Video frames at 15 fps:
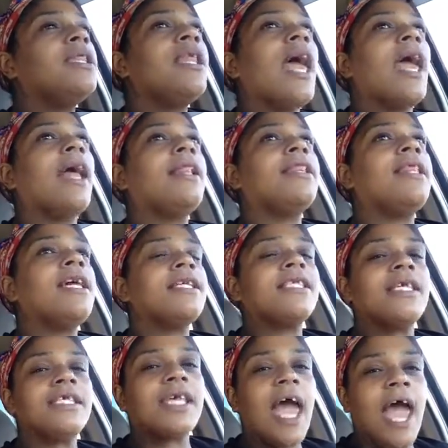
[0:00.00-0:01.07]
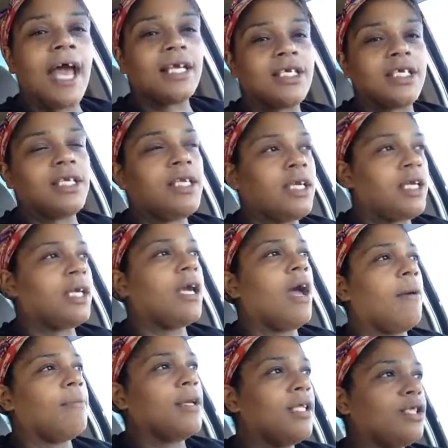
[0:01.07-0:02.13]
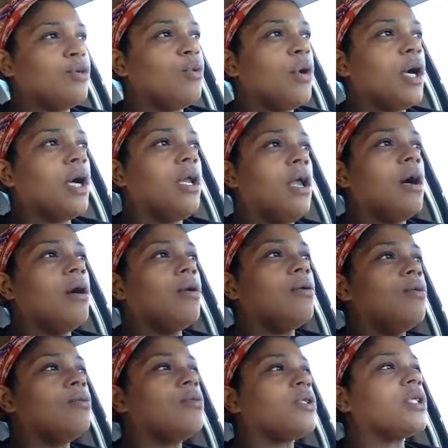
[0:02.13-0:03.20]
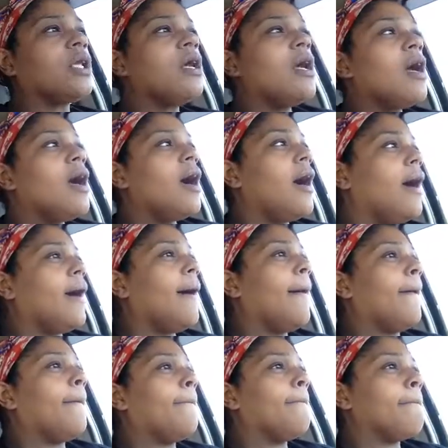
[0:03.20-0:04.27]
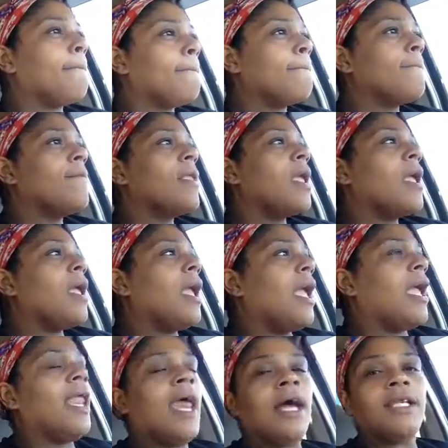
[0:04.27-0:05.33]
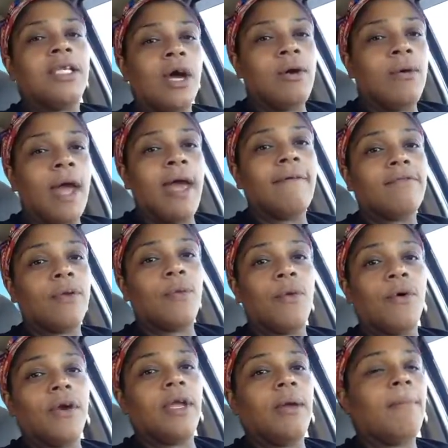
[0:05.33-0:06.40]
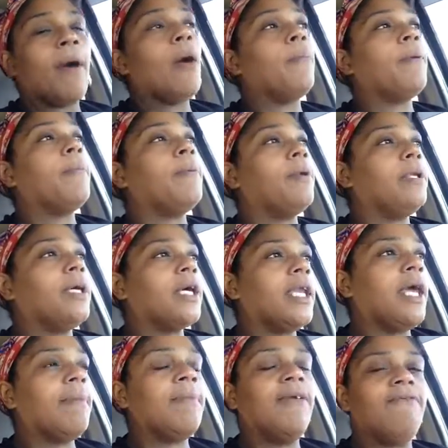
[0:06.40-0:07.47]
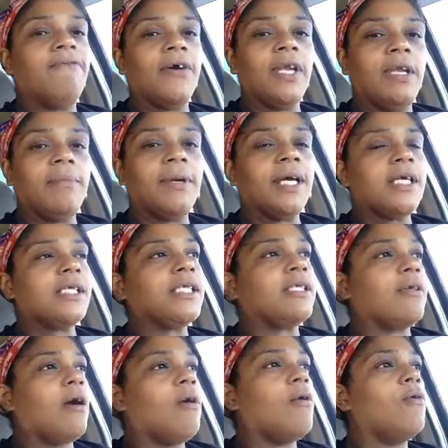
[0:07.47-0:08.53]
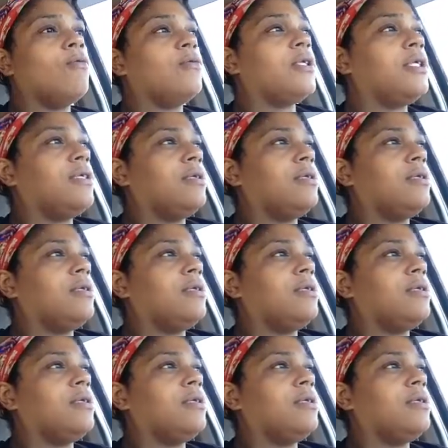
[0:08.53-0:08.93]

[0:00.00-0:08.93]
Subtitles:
that this is actually coming to a close, and I don't have to worry about people looking at me funny because, oh,